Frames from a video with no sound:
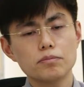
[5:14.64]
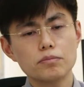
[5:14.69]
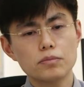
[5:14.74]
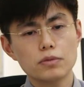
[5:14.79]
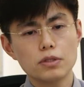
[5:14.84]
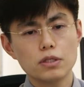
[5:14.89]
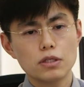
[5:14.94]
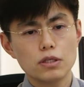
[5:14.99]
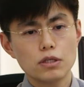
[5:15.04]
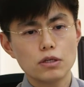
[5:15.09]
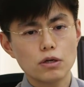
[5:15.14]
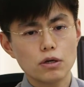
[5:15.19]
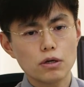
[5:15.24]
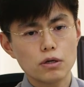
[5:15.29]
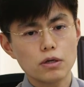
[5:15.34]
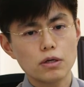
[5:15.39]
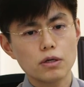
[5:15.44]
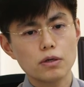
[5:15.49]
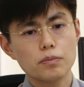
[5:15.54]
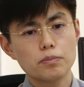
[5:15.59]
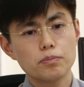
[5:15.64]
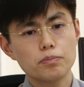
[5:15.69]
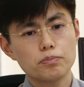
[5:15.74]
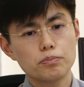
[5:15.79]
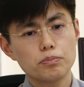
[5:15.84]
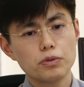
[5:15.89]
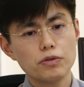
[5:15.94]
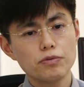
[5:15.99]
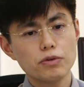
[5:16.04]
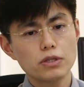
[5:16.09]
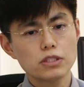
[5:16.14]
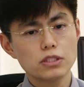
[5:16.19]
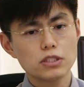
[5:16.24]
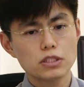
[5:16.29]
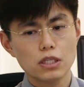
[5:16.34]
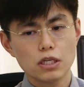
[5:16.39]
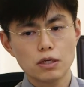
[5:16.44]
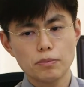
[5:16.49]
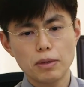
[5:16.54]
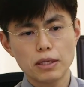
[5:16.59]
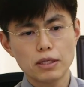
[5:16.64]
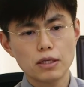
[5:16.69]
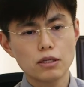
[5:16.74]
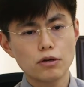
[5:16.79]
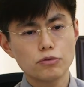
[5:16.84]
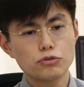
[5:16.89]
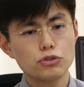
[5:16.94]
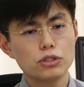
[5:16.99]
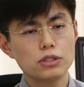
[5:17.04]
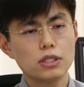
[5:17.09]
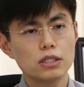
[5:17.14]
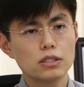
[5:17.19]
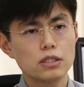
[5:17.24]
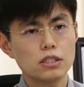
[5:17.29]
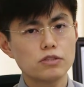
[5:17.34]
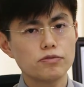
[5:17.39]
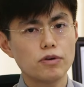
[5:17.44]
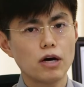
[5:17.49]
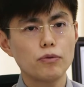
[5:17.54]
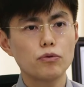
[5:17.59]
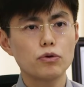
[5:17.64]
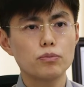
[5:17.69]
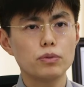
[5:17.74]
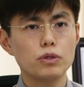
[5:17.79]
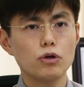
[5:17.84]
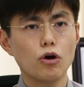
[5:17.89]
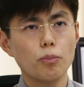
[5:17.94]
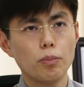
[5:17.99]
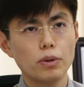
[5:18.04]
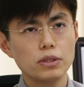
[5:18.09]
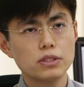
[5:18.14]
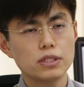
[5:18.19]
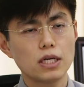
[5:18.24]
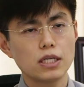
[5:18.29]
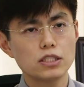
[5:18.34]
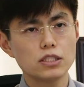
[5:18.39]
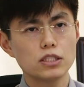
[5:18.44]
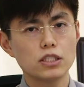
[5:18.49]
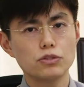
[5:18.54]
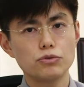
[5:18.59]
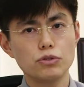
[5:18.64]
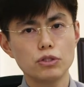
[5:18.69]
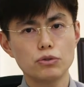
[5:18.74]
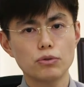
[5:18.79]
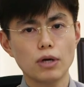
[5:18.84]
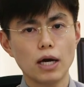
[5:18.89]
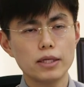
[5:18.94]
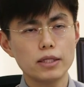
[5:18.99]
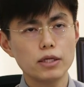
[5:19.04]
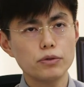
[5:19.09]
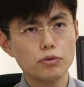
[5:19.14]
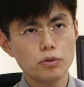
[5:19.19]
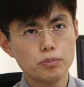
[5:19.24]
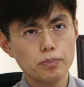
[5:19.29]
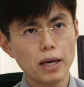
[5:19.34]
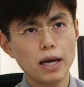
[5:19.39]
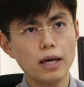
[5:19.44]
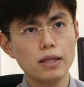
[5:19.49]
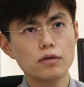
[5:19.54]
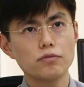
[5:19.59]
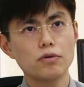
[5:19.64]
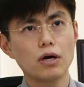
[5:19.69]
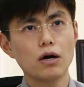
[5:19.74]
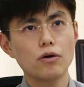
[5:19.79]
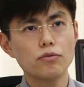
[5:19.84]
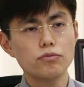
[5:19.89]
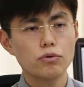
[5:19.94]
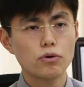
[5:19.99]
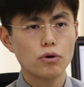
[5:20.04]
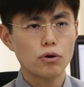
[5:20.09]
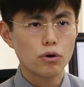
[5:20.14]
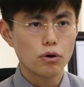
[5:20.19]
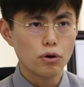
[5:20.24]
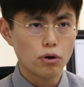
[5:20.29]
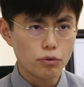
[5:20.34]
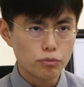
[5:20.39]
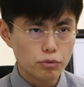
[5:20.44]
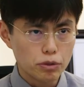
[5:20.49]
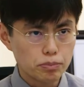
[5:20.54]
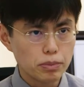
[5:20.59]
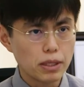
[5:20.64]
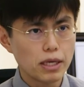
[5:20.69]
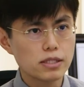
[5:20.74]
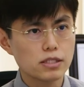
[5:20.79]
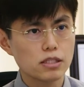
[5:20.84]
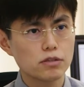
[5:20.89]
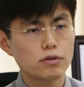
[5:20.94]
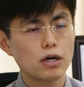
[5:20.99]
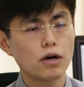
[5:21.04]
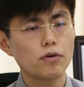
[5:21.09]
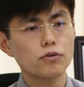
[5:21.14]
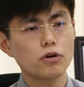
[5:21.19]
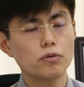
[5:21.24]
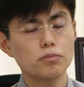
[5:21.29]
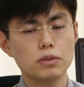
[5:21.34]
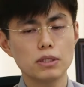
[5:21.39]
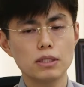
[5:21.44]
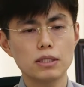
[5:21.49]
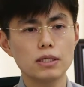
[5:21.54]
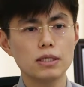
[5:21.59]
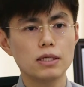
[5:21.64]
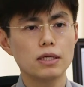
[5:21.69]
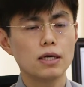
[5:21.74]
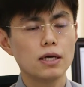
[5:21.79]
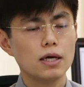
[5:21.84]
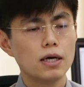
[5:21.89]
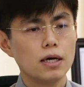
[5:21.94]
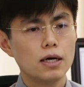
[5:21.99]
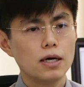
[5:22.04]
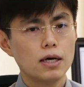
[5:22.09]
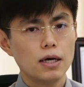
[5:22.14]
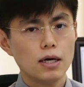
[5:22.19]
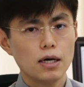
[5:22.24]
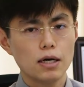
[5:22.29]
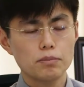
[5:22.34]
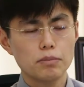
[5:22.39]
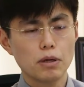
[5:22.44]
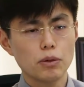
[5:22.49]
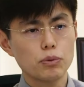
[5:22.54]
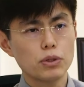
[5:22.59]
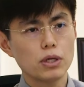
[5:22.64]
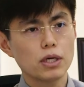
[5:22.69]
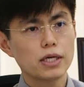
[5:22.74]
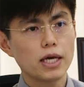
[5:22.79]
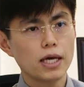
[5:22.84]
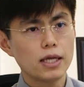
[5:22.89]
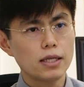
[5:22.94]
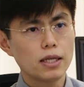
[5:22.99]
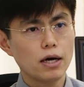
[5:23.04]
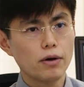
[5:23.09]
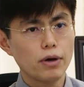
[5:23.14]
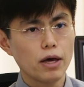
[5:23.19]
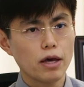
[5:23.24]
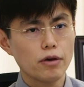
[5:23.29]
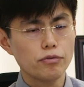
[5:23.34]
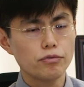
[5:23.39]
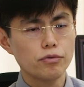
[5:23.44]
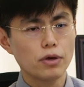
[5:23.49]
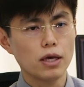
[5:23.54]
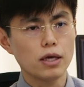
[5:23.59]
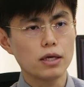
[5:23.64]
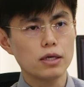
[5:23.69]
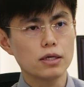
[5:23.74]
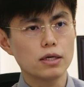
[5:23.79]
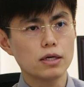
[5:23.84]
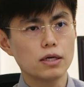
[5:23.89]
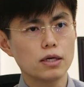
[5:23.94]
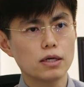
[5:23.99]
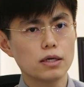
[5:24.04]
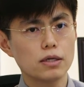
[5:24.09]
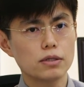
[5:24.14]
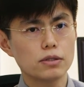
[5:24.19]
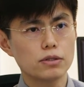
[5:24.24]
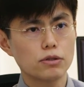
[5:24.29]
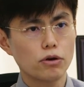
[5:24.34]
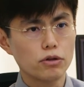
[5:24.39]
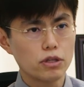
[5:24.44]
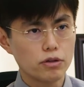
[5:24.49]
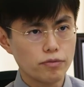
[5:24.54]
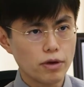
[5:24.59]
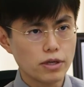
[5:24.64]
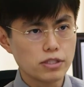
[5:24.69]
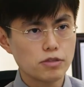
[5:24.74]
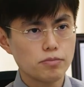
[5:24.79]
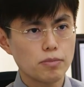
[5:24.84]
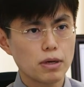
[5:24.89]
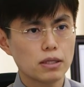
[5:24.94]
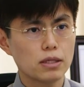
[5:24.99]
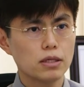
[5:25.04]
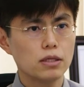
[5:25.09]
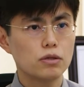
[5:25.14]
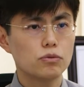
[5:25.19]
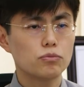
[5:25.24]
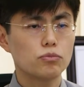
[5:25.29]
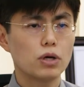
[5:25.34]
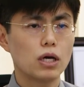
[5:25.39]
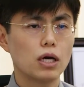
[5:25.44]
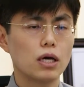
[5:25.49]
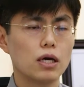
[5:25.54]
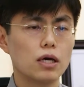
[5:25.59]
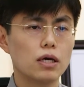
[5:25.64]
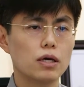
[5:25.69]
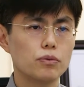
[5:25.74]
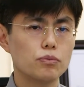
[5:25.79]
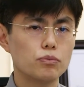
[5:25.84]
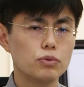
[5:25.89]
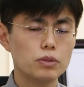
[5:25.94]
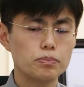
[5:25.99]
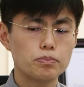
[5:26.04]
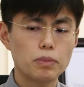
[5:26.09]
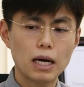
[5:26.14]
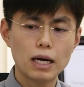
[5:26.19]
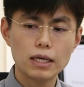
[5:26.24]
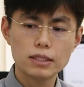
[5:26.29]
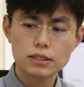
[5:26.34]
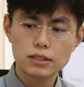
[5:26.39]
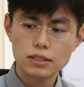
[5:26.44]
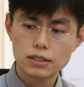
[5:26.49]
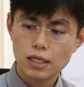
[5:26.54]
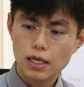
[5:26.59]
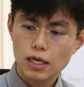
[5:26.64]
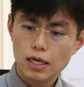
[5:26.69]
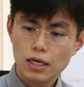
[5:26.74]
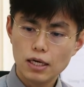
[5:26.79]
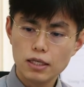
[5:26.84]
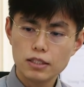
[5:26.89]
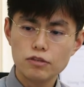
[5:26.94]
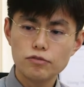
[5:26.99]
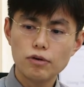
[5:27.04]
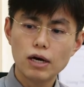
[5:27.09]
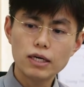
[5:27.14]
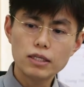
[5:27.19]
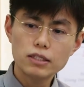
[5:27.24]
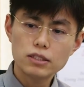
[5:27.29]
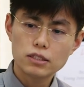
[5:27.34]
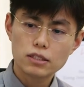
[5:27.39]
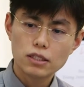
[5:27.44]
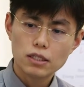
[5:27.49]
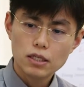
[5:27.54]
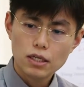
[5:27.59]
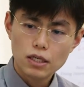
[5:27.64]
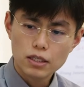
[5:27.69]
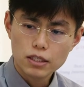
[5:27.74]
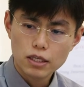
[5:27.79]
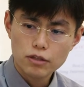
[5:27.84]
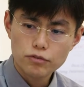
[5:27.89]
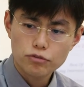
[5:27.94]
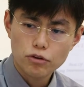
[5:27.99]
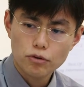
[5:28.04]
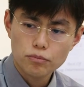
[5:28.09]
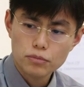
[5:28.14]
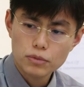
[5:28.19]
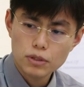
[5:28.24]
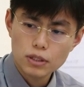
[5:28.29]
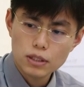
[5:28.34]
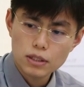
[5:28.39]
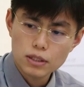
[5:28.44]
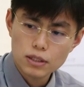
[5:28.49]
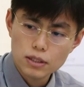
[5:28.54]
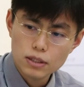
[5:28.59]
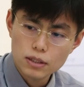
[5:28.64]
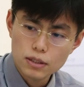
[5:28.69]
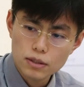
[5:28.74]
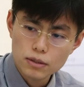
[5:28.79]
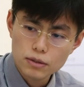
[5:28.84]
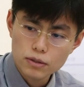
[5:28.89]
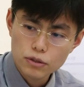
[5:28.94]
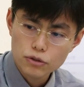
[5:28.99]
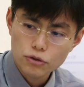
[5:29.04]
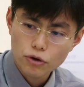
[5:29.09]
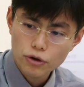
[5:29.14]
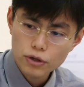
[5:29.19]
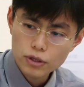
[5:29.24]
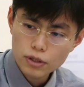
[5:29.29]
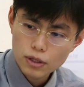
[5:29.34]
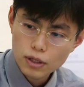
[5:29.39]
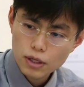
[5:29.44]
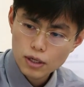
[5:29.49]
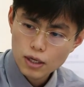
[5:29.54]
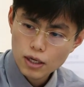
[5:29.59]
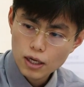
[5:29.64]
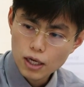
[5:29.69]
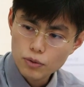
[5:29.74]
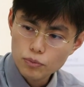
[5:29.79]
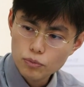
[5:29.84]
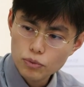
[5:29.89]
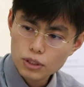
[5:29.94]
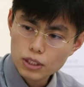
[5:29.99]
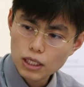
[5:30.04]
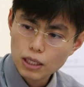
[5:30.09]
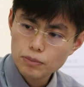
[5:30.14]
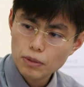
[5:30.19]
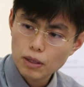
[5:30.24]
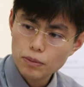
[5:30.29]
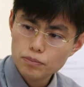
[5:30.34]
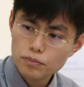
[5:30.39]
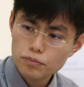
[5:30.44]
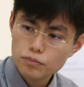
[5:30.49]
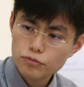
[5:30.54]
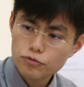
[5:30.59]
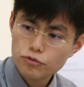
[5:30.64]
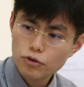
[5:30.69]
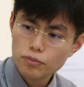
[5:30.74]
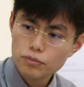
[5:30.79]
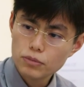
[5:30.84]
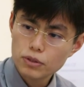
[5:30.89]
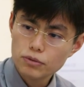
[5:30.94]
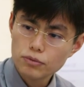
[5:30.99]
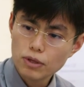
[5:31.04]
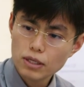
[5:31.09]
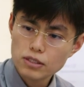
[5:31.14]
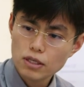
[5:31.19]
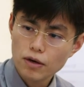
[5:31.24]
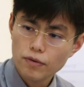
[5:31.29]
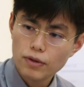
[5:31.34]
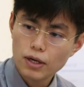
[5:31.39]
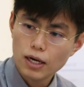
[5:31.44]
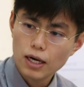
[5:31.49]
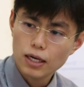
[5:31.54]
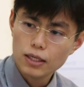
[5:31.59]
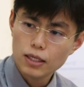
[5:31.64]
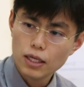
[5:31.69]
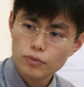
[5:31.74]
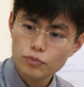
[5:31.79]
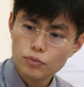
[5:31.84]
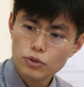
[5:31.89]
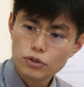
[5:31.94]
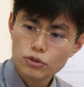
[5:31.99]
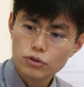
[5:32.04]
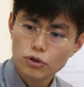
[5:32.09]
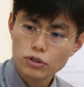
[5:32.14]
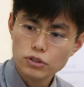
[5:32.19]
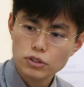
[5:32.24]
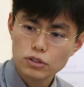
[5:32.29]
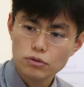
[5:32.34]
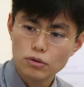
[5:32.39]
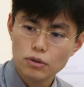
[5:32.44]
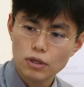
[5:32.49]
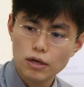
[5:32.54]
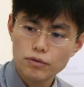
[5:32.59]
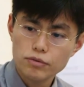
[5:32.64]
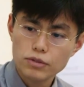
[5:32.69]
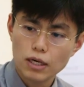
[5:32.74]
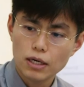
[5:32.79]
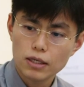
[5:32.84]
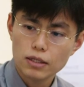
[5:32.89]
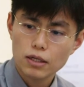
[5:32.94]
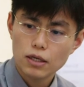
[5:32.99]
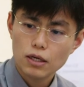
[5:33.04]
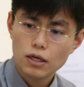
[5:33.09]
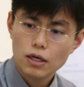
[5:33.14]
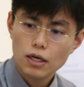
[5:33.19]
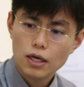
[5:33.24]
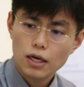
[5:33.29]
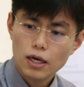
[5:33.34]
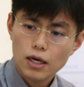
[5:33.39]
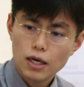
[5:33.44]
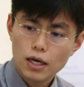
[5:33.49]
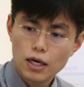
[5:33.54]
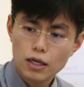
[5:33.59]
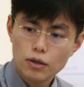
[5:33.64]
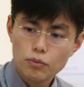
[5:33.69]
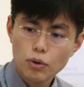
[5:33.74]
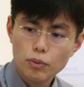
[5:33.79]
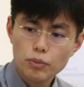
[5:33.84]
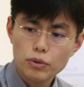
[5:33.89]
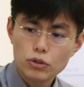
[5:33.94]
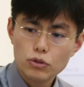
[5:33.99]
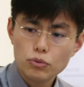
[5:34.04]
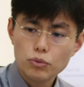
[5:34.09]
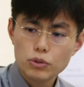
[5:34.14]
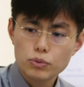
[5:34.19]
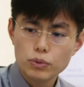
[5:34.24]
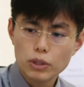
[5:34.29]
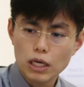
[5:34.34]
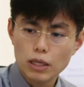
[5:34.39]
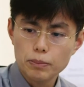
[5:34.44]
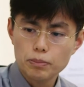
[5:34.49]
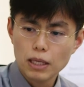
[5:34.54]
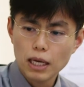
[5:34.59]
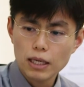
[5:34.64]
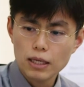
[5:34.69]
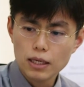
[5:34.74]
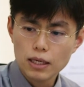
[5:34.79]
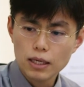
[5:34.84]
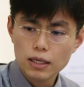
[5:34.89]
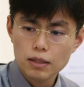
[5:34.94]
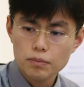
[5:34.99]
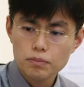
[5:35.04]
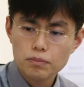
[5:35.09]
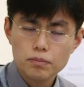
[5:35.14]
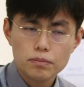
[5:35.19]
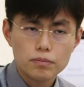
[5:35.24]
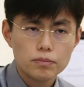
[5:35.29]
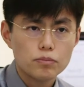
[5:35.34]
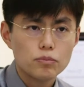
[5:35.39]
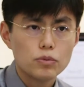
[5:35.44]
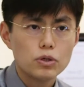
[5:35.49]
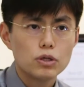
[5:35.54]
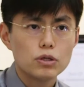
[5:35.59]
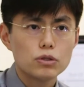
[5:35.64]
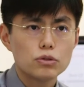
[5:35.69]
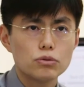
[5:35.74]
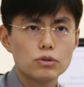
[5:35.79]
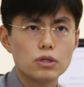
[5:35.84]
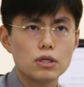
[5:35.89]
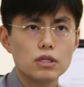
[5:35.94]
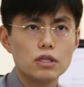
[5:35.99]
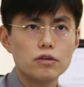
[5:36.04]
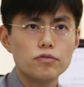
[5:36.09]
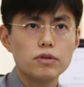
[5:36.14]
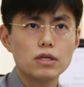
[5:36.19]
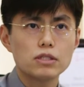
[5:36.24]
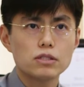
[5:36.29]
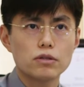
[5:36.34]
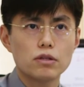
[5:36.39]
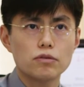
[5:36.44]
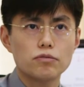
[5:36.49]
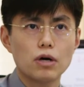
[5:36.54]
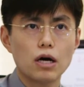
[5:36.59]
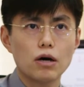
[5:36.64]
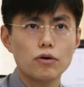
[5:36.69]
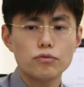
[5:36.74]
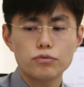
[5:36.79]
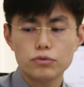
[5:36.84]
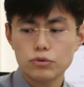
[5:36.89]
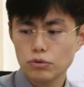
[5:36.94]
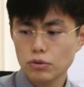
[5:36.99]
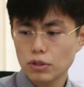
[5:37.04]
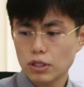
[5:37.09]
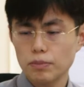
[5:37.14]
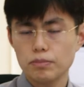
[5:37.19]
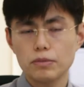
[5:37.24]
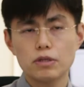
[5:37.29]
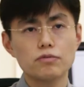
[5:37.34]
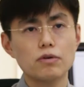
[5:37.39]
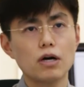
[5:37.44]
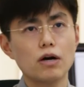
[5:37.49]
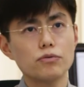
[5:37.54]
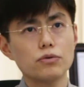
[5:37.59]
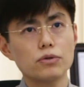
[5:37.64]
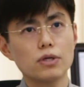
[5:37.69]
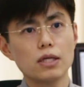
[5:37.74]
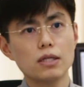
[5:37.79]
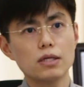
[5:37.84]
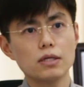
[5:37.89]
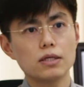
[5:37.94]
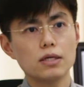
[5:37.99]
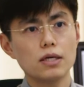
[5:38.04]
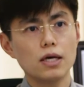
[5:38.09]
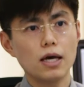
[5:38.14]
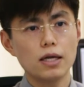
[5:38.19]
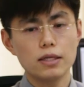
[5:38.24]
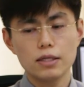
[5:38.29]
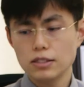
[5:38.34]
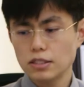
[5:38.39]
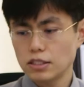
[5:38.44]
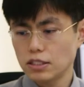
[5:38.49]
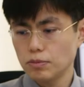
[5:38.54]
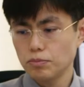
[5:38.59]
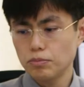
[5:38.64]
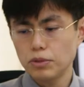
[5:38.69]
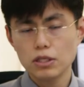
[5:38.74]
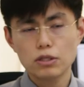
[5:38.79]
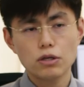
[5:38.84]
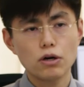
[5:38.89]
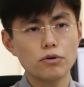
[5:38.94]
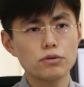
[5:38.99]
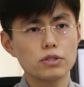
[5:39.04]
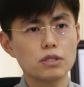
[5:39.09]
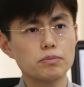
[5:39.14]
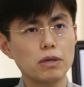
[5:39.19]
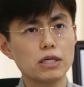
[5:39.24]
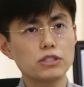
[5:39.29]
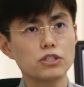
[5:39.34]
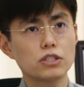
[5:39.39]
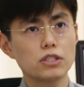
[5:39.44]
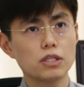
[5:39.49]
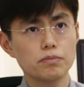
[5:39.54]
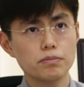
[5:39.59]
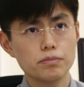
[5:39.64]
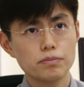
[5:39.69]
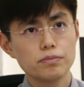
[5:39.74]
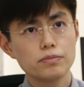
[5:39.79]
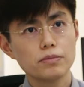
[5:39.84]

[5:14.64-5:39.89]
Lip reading: the previous method of treating this valve would be open chest surgery to either repair the valve or replace the valve completely. But we again now have a non-invasive method where we pass a device again from the groin, and we come up from the right side of the heart and we cross into the left side. And what we do is we apply a clip to the leaflets of the valve to clip the valve together. And this is simply called the mitral clip.